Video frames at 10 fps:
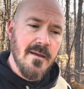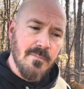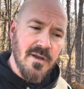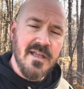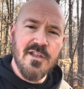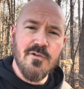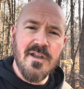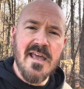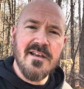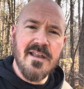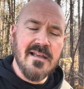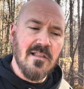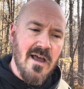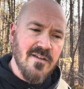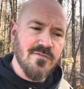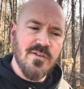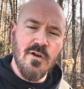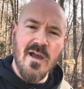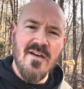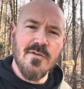But in your day-to-day life, you
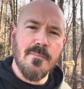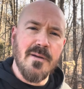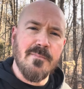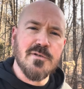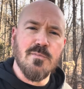know, having a pepper